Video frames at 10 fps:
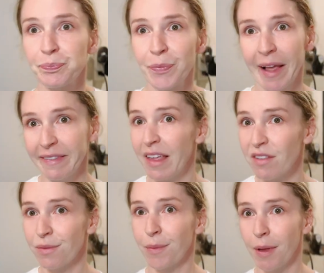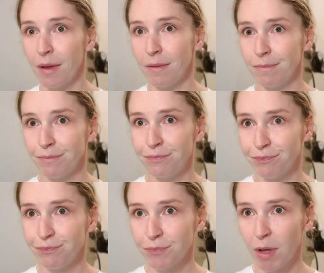like this.
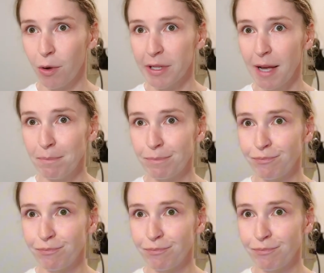Hold it up,